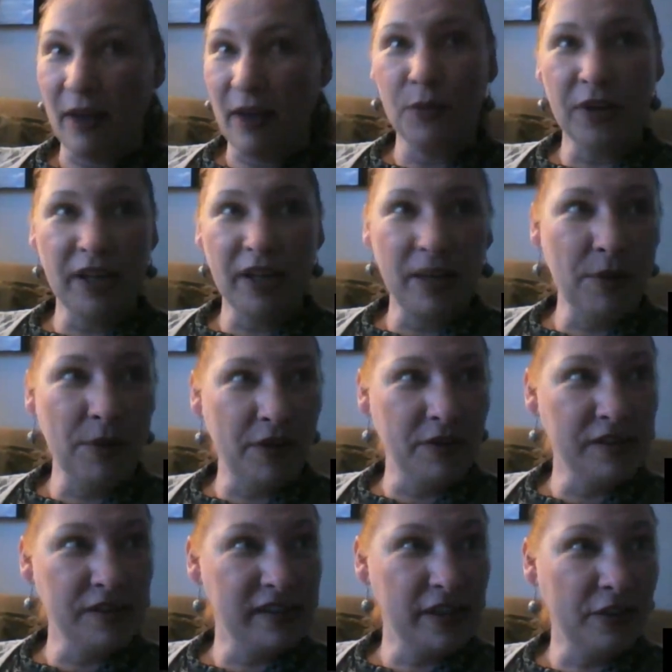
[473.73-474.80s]
we're keeping
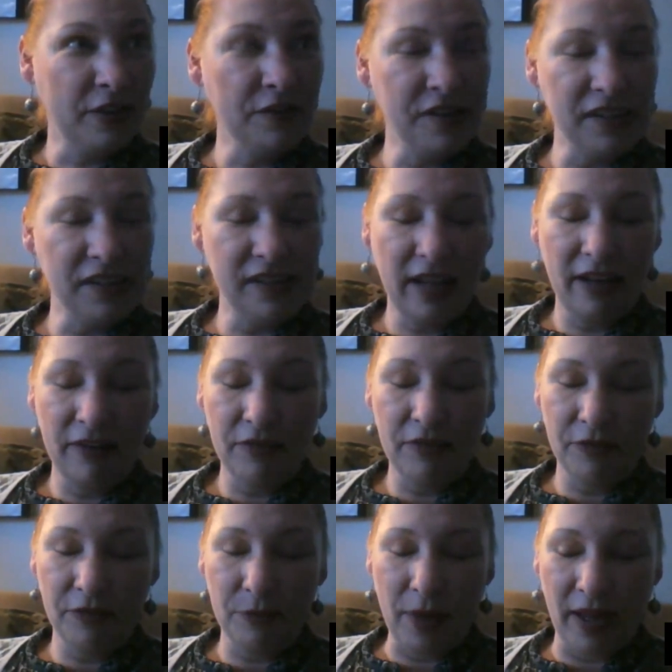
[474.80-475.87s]
ourselves
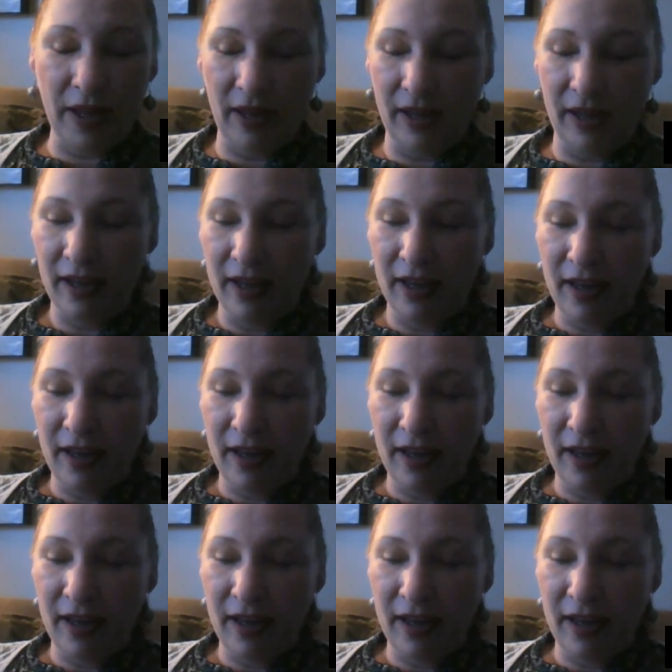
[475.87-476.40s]
safe by